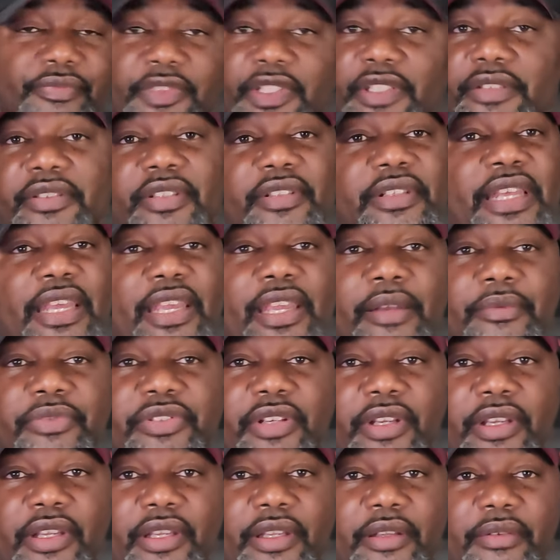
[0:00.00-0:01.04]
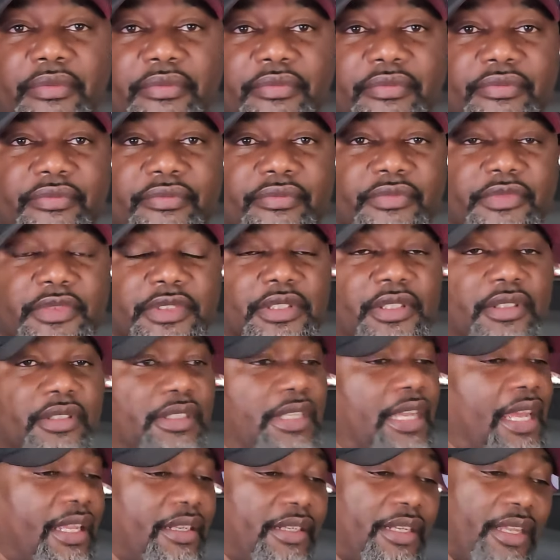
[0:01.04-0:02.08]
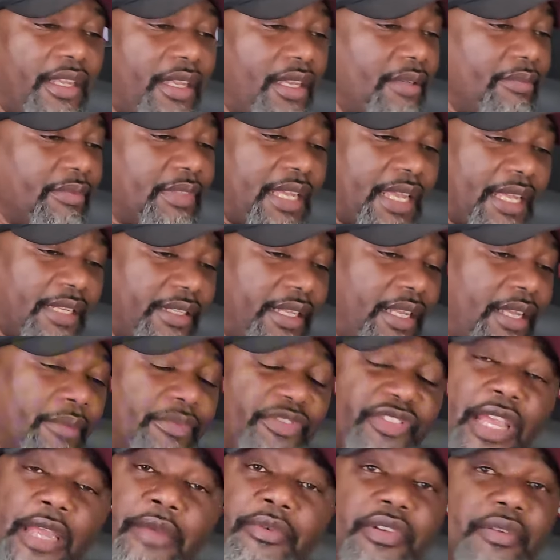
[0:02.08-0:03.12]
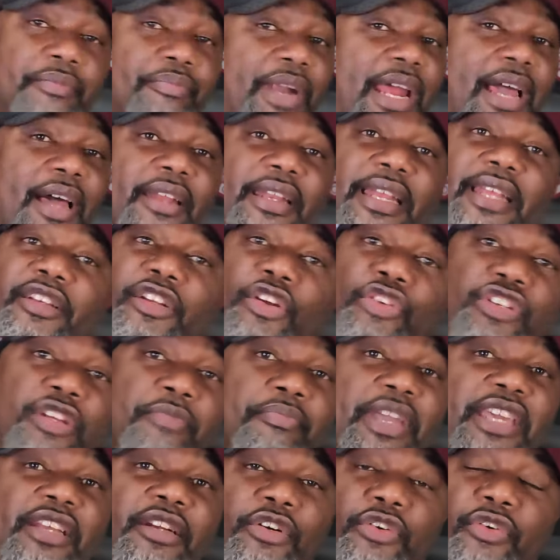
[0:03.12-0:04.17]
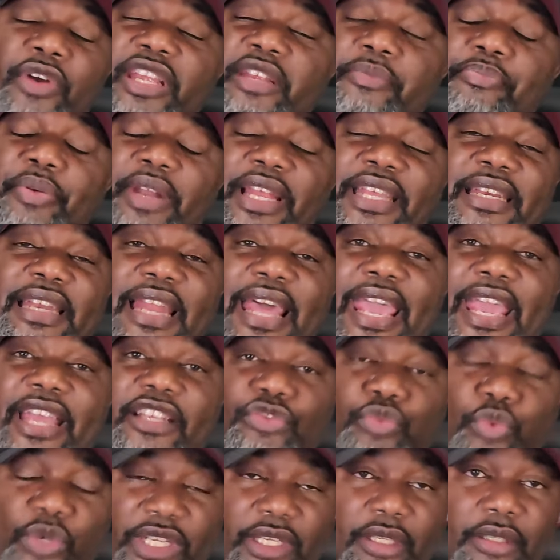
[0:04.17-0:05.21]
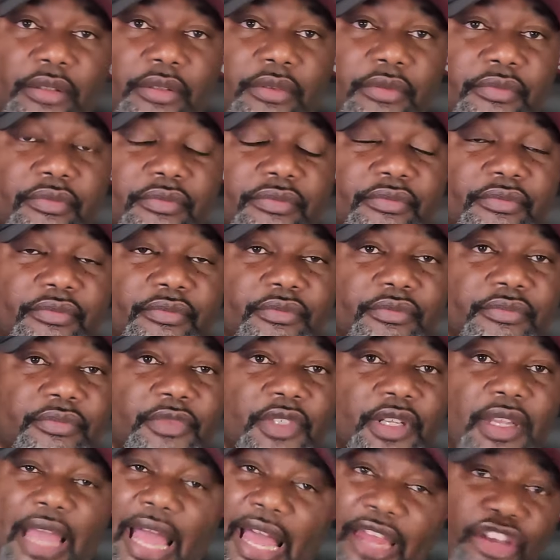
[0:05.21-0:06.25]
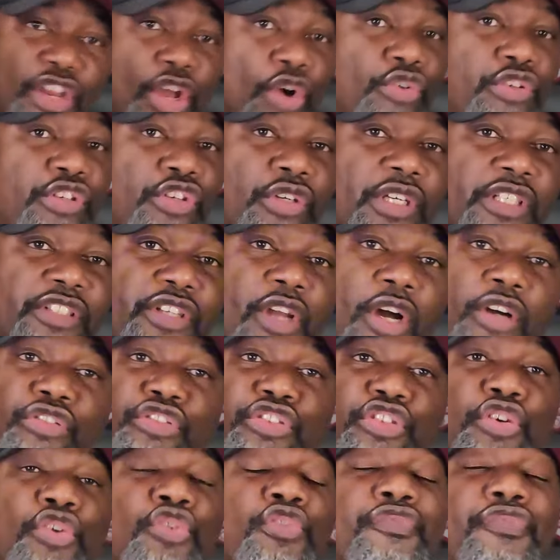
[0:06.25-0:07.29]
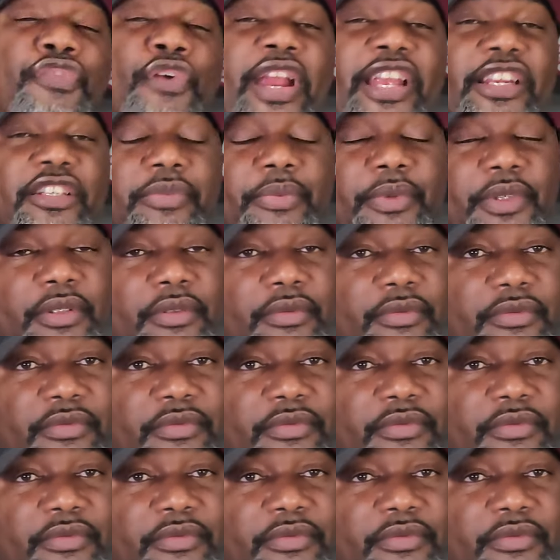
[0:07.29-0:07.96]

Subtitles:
It's a damn shame. Goddamn Xavier Brown, I know you made a great play last week. I know you're a young, true freshman.